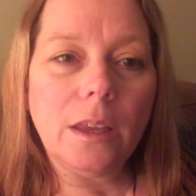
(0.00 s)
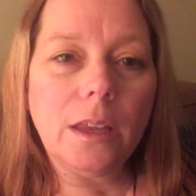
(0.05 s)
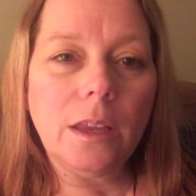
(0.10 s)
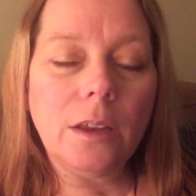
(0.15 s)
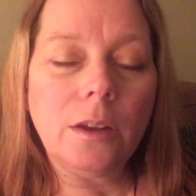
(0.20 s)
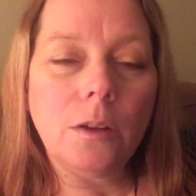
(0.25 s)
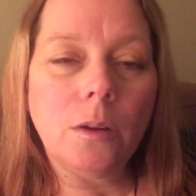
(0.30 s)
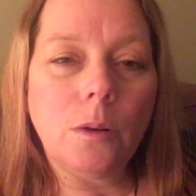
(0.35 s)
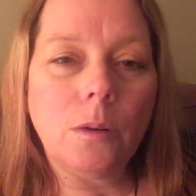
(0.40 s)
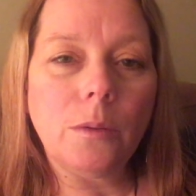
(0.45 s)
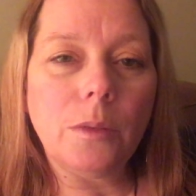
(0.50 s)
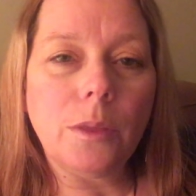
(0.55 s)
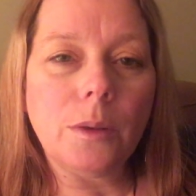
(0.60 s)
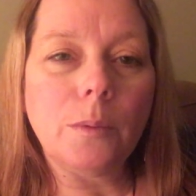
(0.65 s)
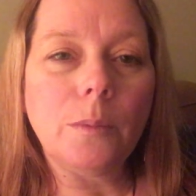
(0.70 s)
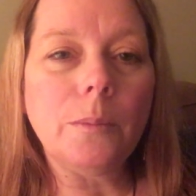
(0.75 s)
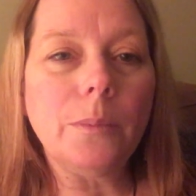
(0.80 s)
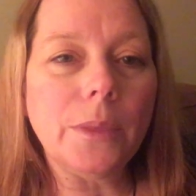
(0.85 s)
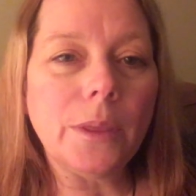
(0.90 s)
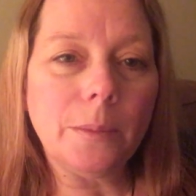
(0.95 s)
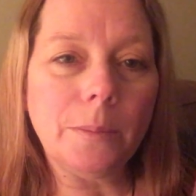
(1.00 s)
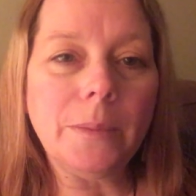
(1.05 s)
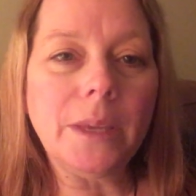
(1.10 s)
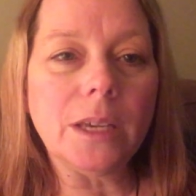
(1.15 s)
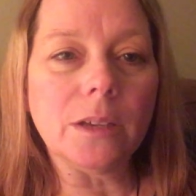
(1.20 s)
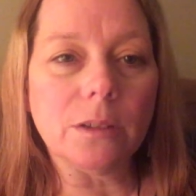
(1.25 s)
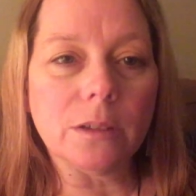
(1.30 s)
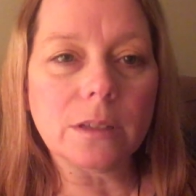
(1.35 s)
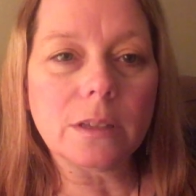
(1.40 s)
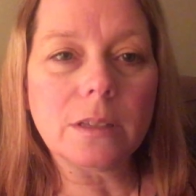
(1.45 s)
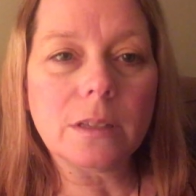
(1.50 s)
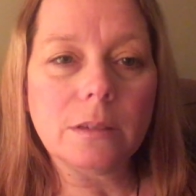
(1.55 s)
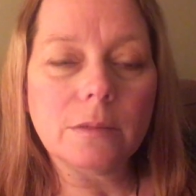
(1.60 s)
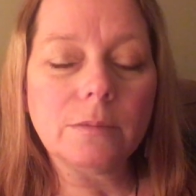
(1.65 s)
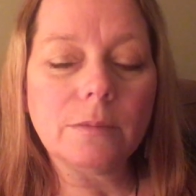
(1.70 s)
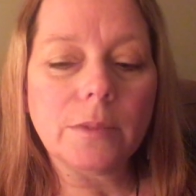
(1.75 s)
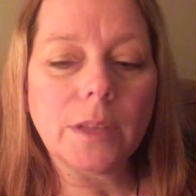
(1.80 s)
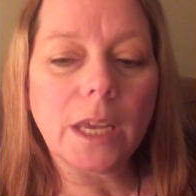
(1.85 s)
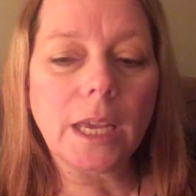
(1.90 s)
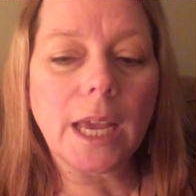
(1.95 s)
you know, the meals,
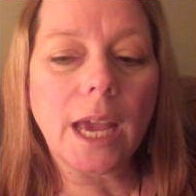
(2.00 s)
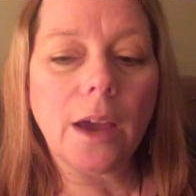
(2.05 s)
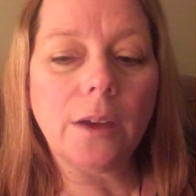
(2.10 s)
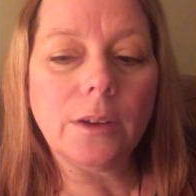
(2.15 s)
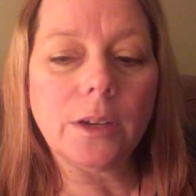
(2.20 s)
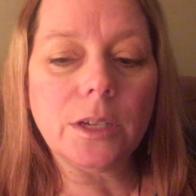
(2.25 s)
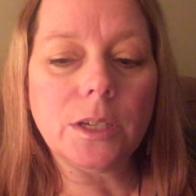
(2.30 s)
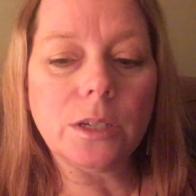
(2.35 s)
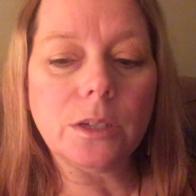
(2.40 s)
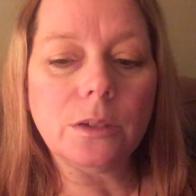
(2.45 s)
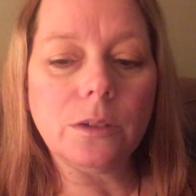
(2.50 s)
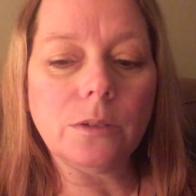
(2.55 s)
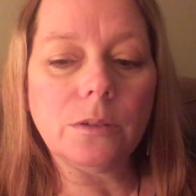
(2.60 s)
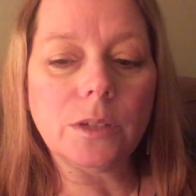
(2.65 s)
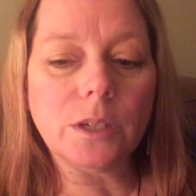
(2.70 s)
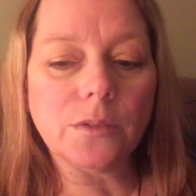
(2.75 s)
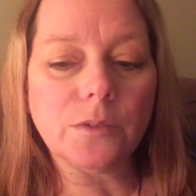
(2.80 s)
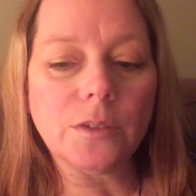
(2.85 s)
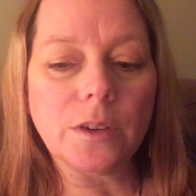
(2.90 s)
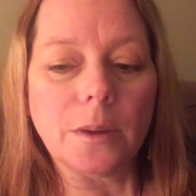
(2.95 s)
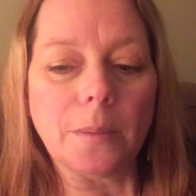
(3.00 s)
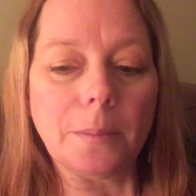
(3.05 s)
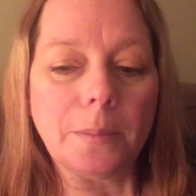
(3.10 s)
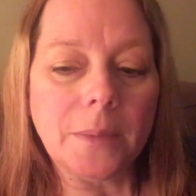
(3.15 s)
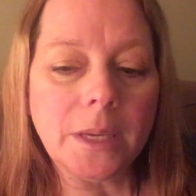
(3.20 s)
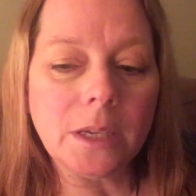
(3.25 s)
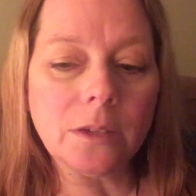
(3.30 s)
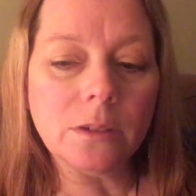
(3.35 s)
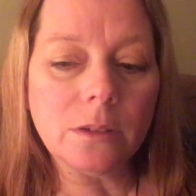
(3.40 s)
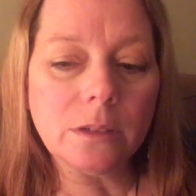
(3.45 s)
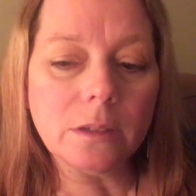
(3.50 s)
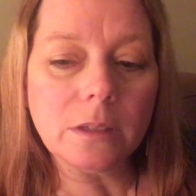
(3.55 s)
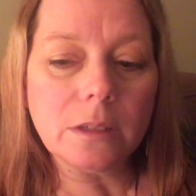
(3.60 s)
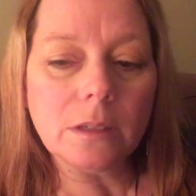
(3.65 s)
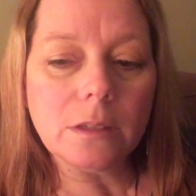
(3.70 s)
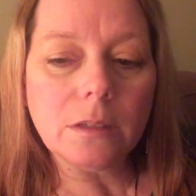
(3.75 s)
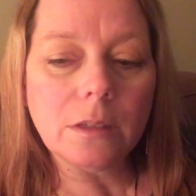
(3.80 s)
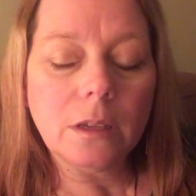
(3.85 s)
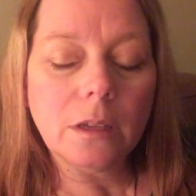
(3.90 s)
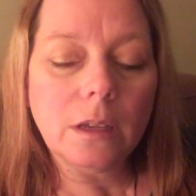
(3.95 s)
like how to do different
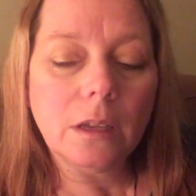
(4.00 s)
meals,